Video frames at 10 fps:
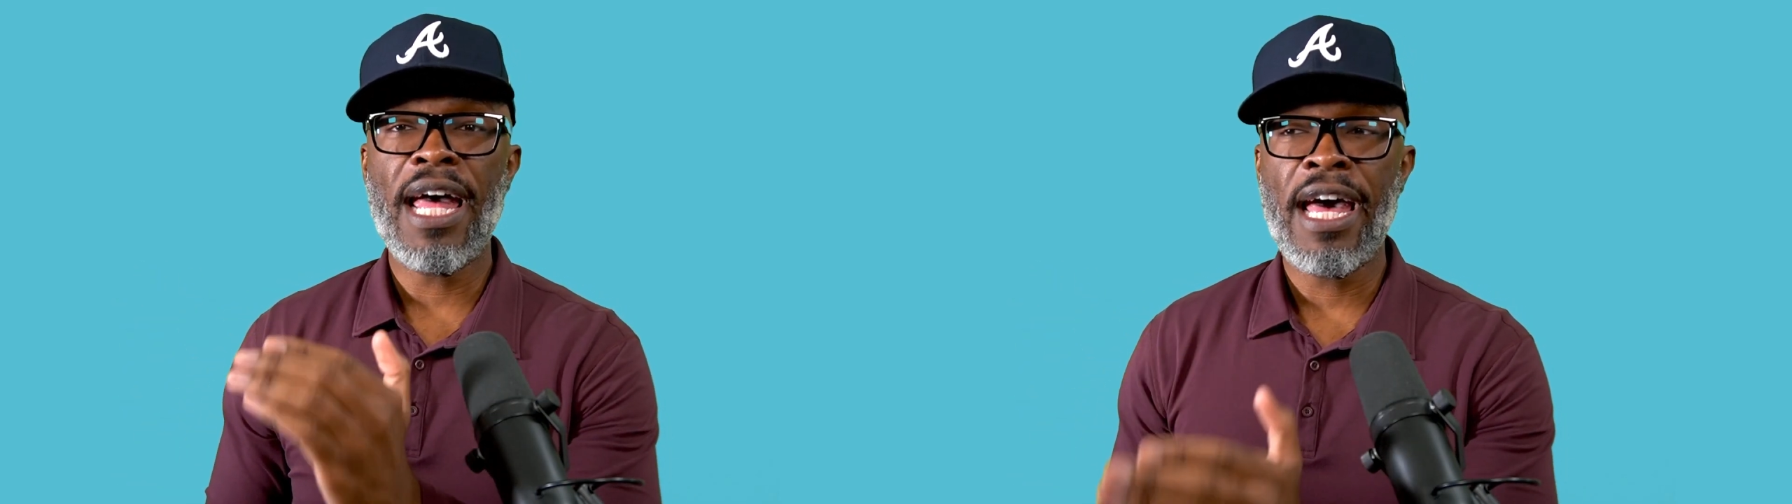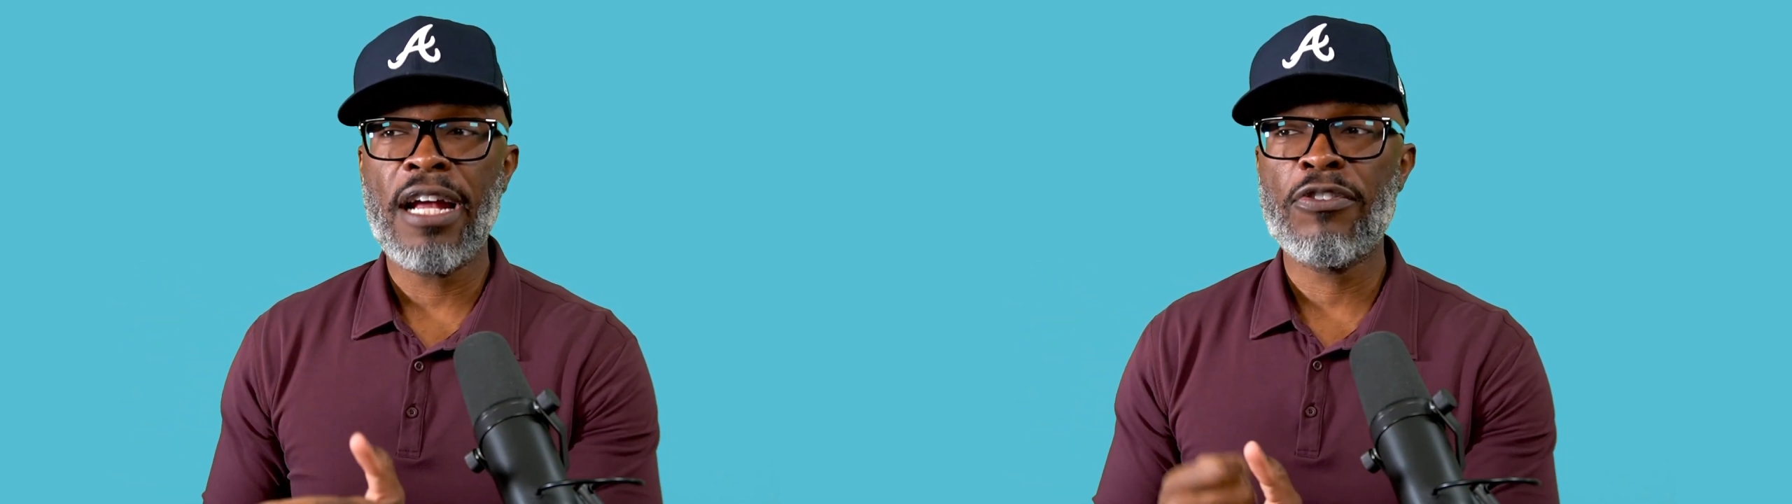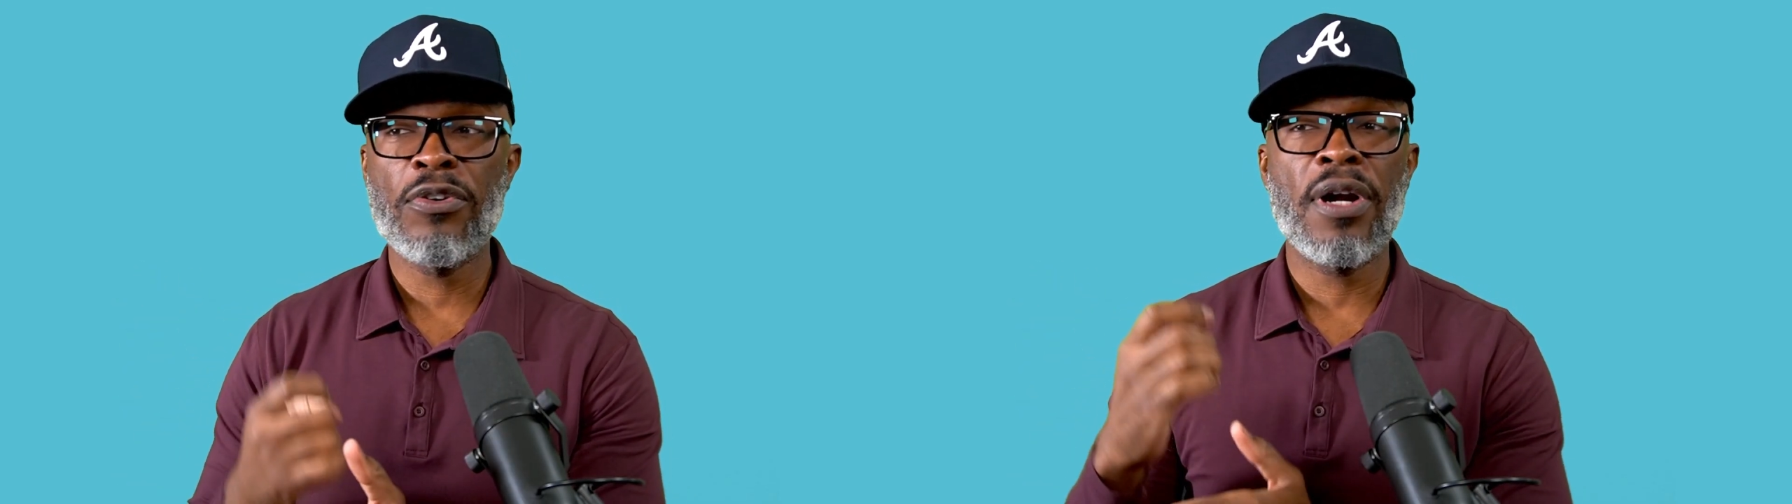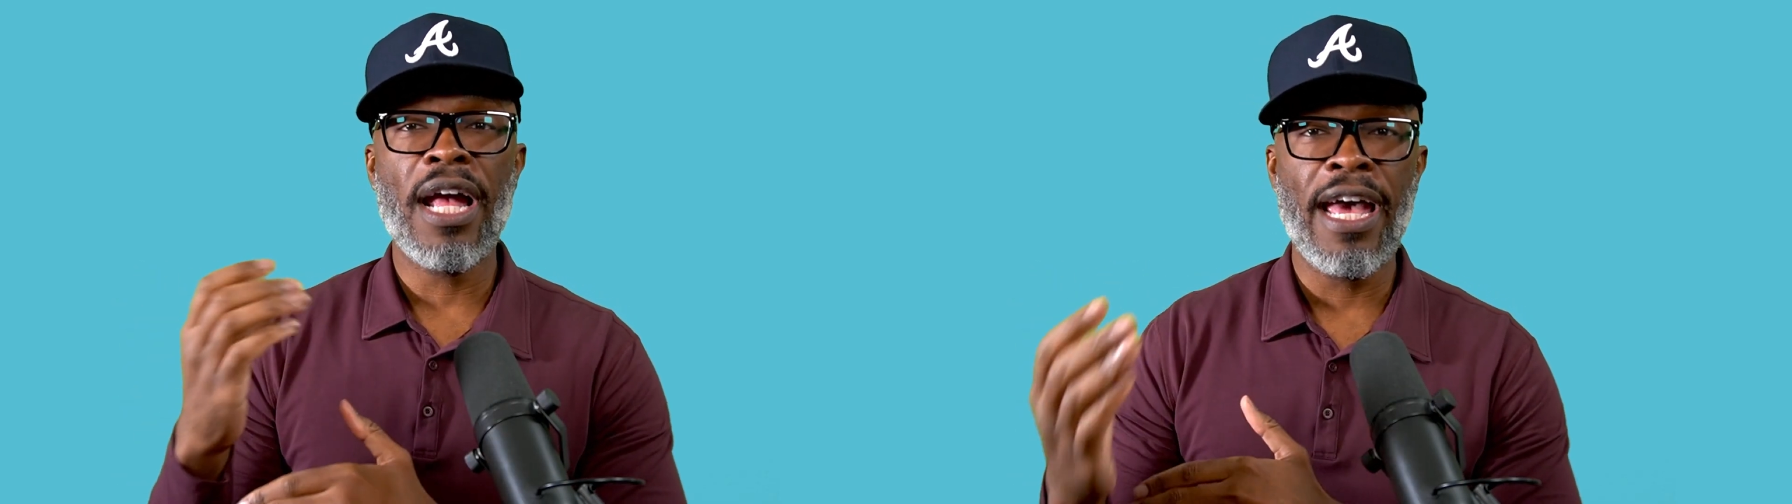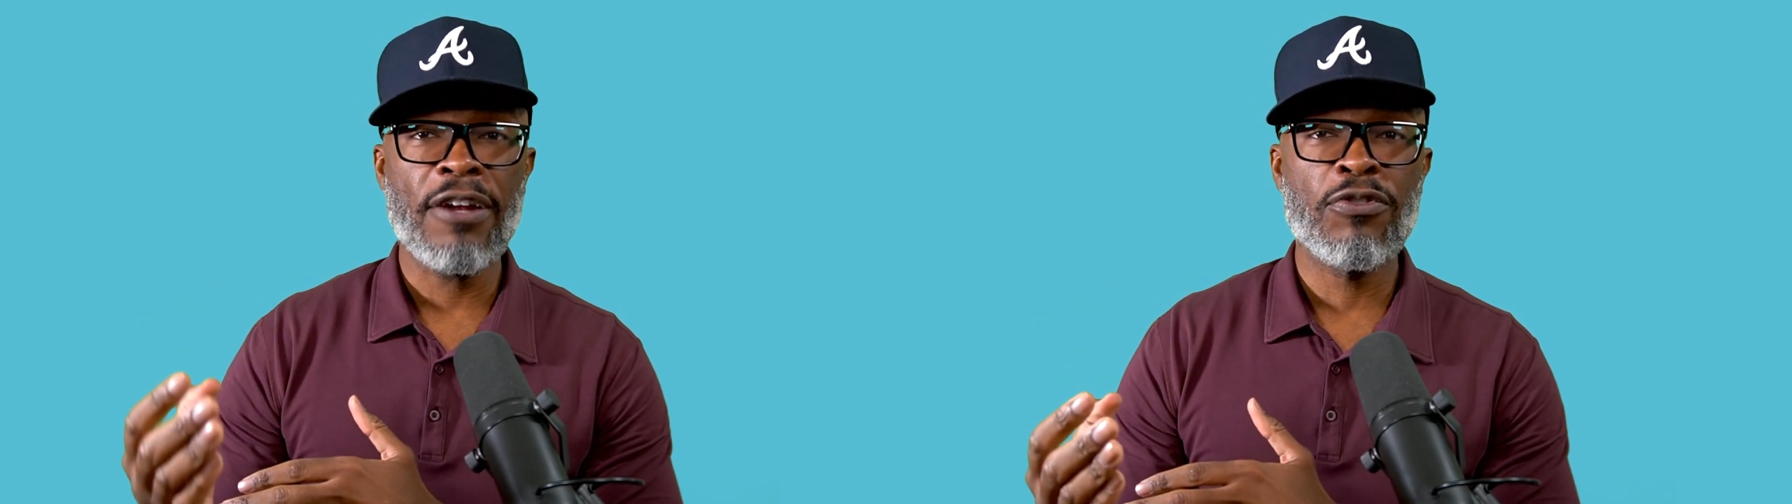actor or
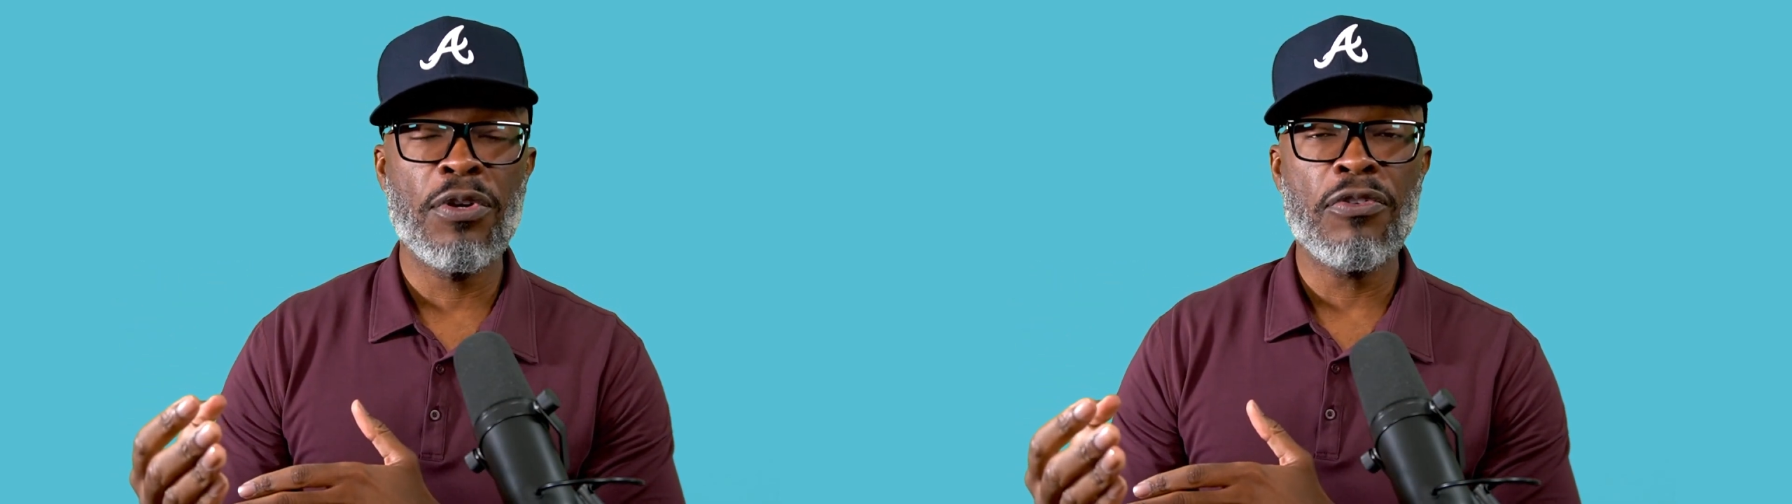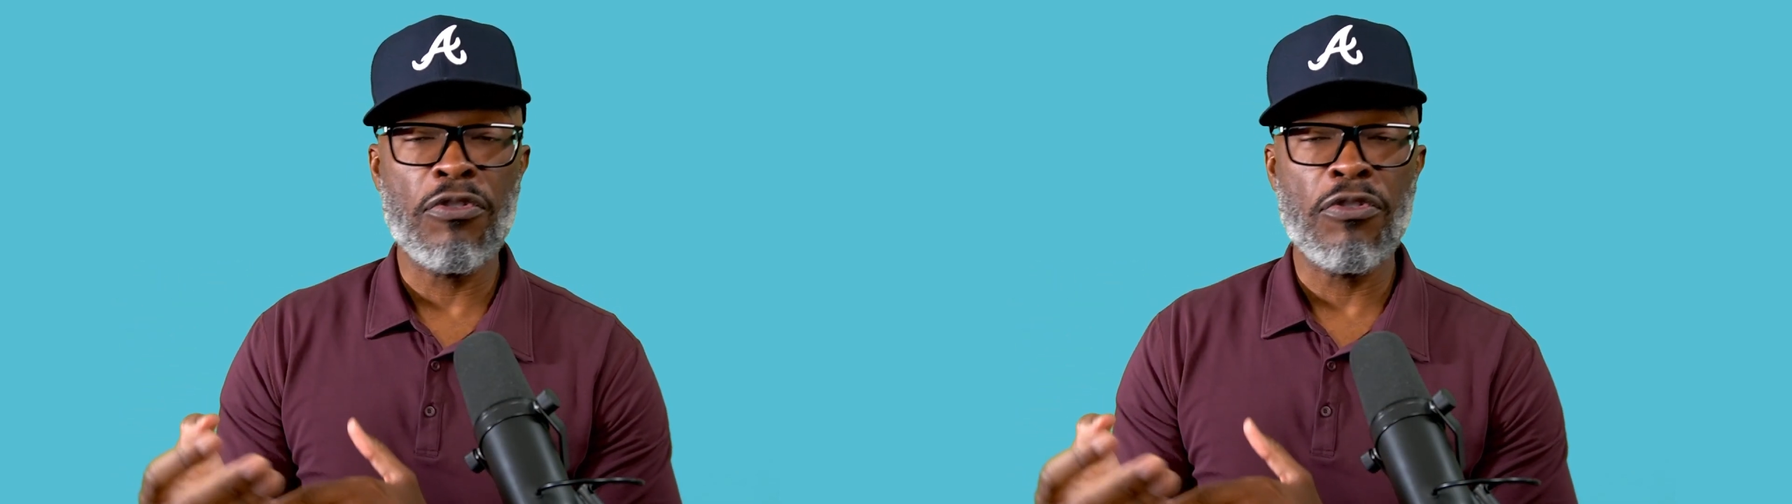actress,